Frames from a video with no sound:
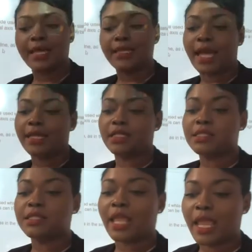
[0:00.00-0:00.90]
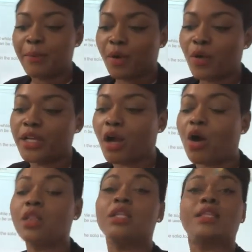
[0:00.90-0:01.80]
line is stable and
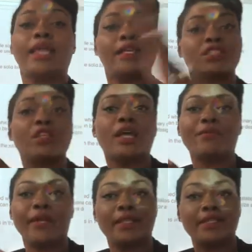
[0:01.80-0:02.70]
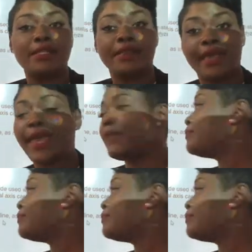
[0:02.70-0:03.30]
all of the lengths are directed to that.